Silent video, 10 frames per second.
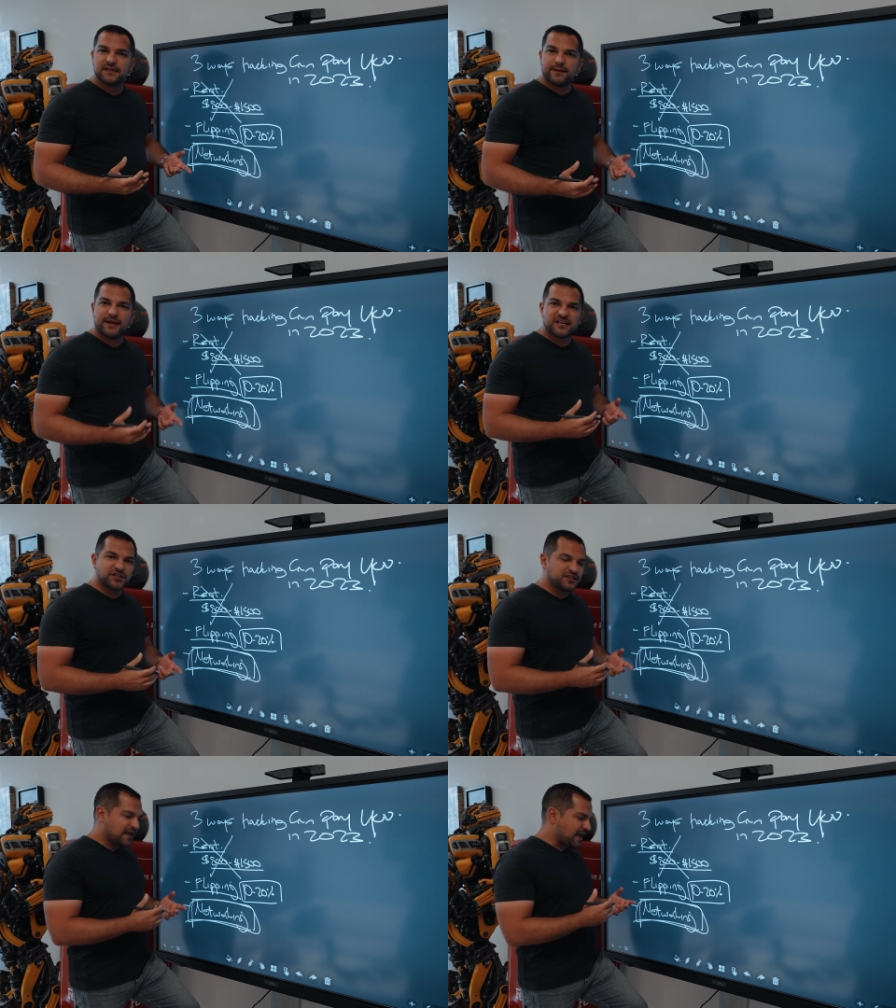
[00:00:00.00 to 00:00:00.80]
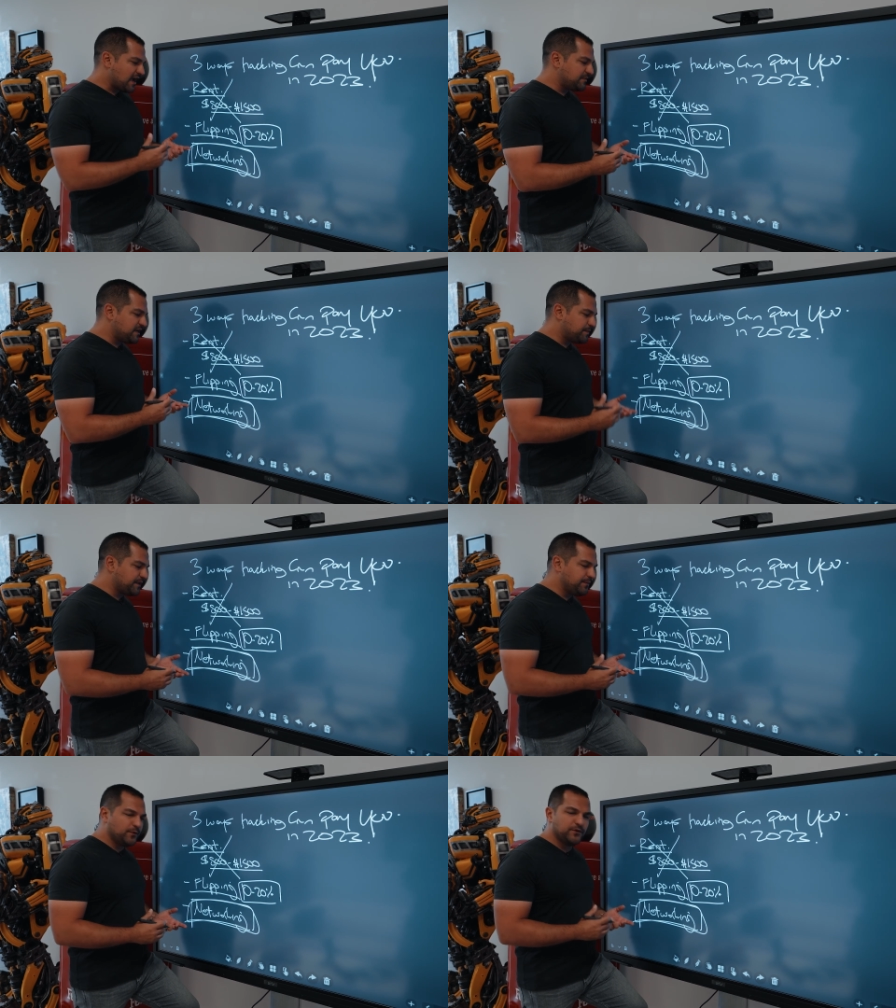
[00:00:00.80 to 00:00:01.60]
Imagine how many
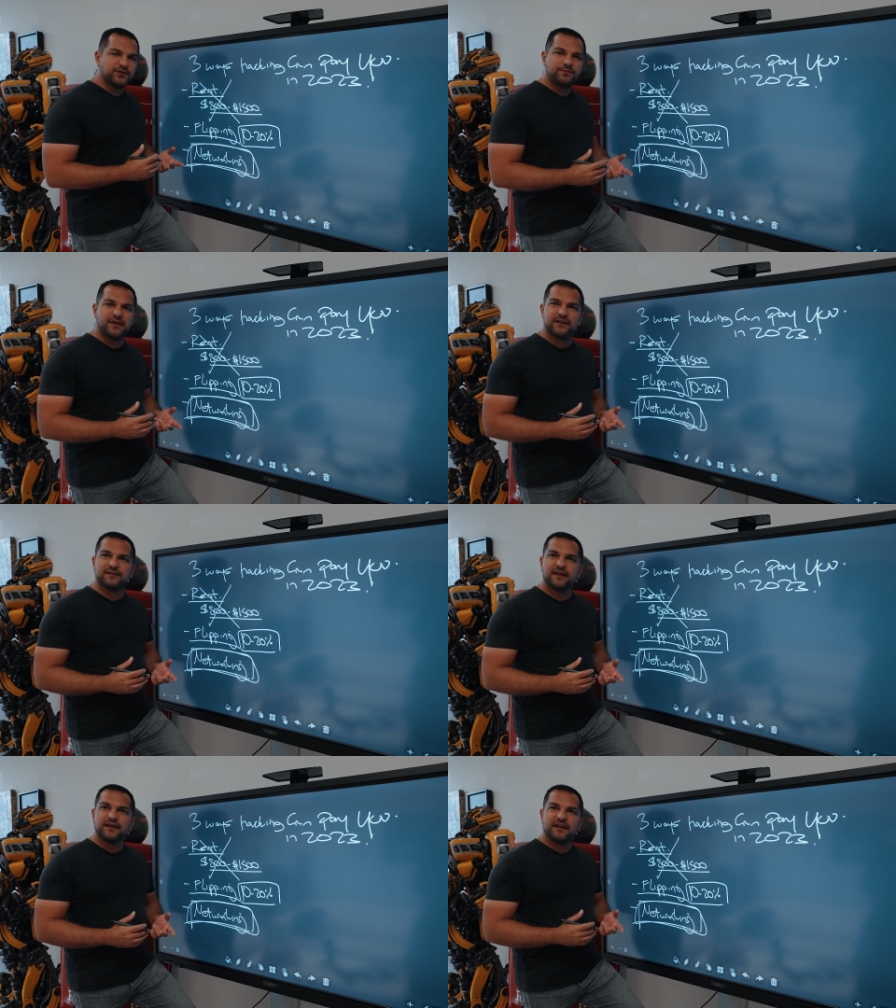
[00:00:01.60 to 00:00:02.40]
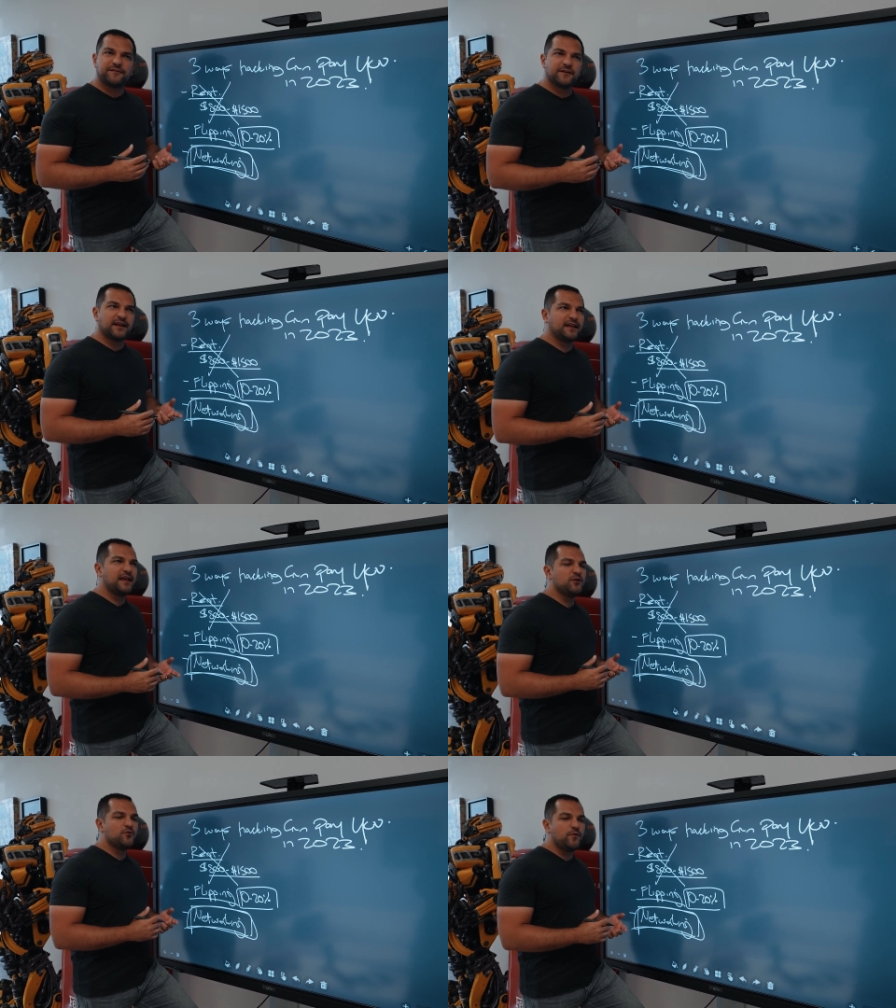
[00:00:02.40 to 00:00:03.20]
people you'd meet if you're like,
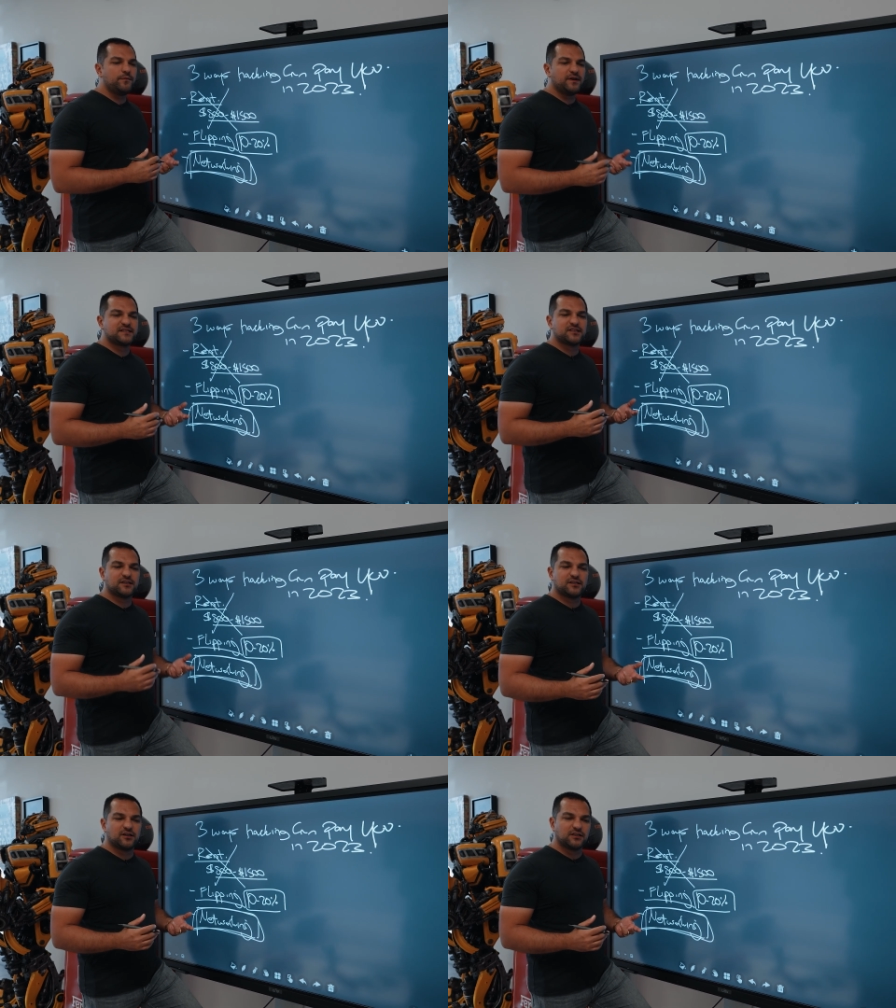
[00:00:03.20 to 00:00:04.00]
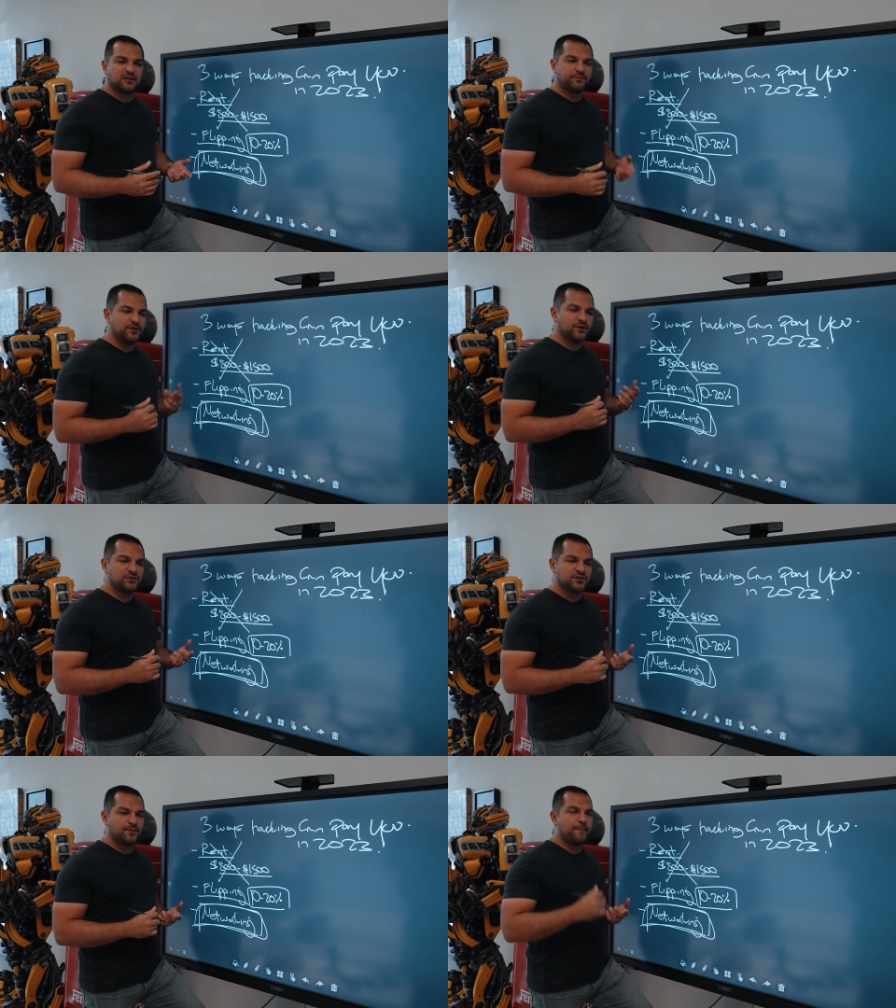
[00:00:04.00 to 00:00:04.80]
hey, who in my exotic car club
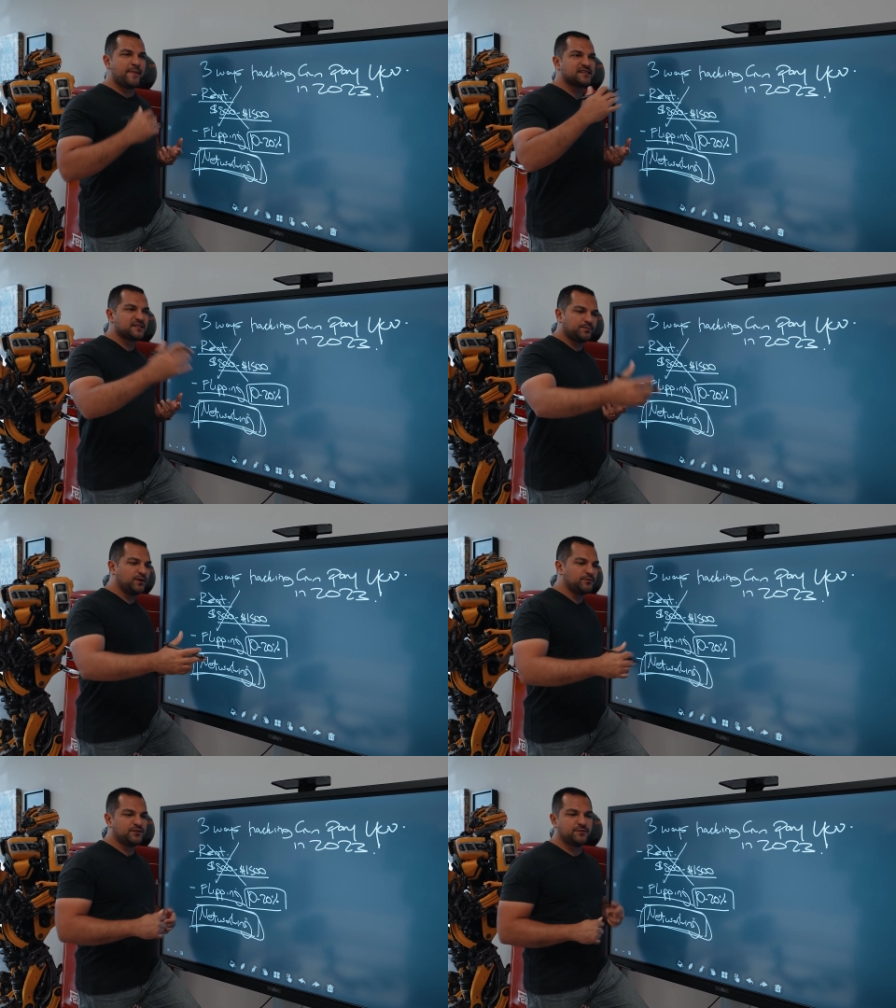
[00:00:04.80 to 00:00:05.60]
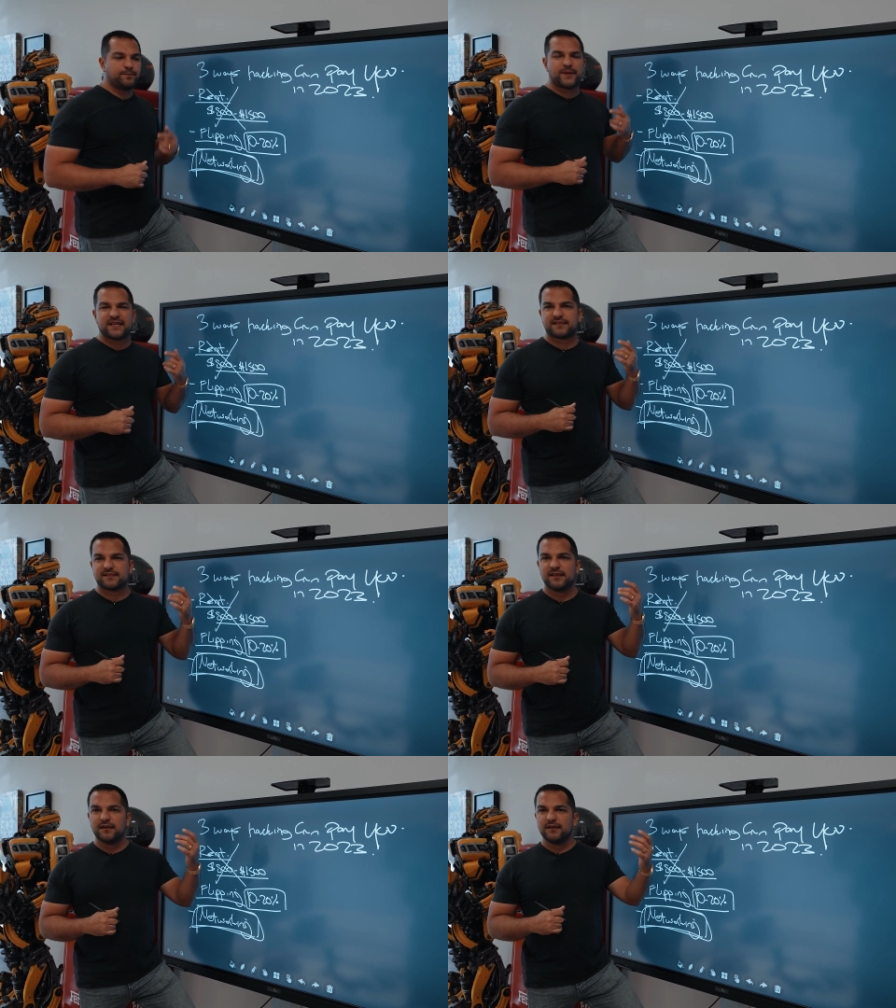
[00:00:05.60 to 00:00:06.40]
knows the best plumber, the best